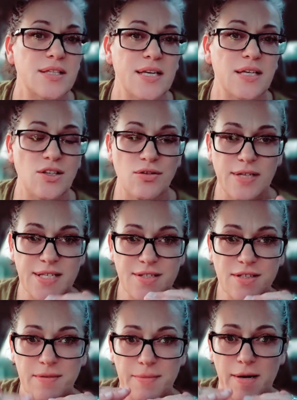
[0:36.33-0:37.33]
you need
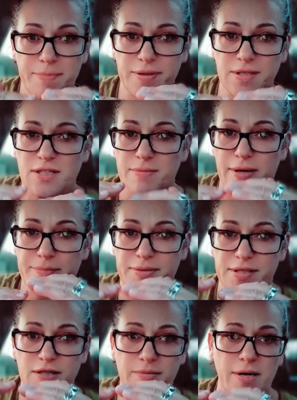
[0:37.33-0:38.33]
to come up and come up
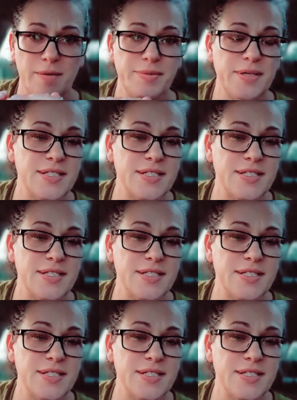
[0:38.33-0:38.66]
and come up.